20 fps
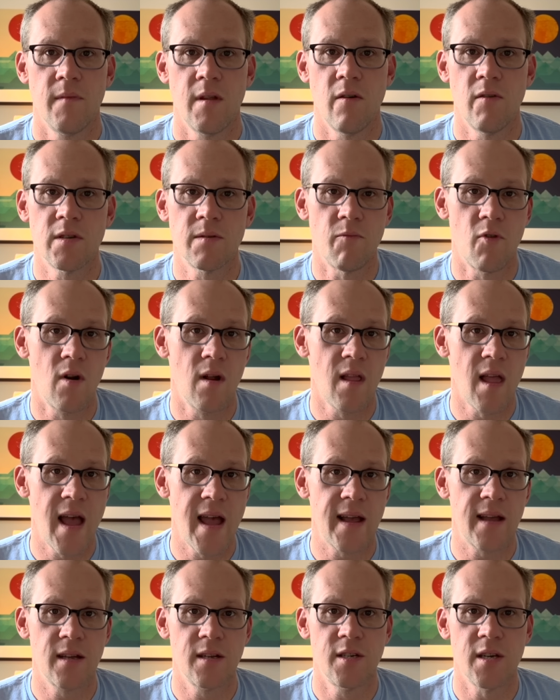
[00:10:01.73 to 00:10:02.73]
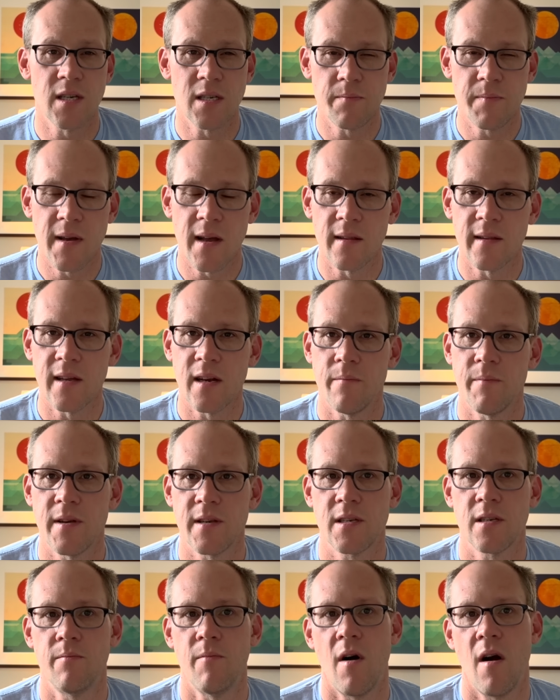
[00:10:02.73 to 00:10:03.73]
It was more like, just be a little
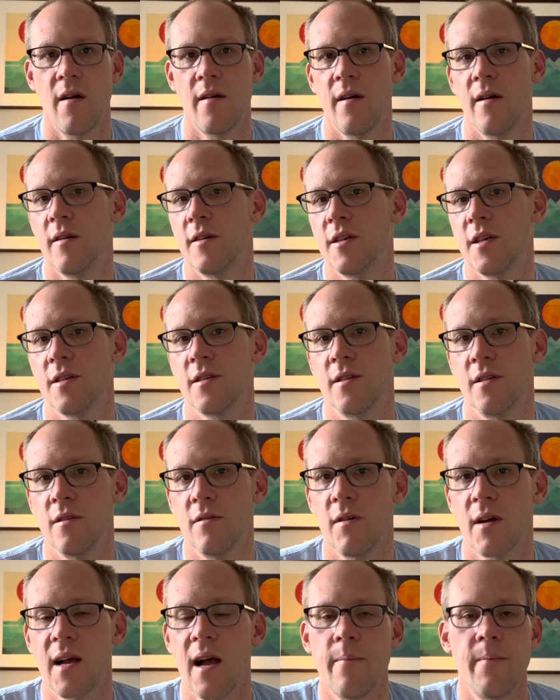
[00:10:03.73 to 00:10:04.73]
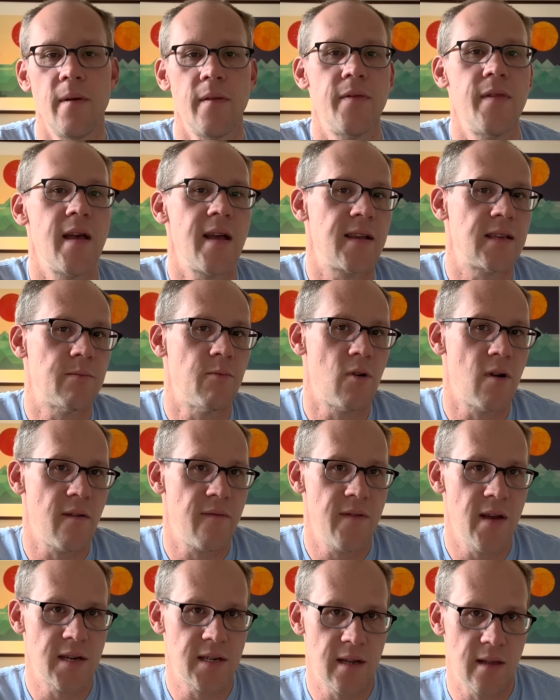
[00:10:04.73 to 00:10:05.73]
bit smarter, just do a couple things more
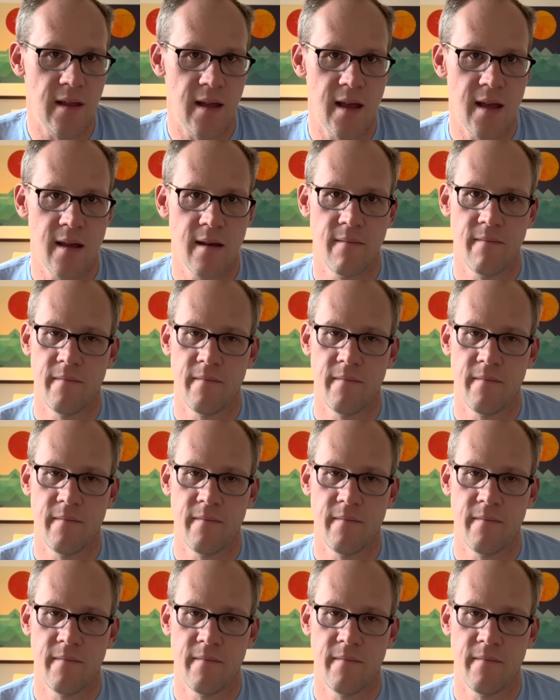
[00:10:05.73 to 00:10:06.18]
efficiently.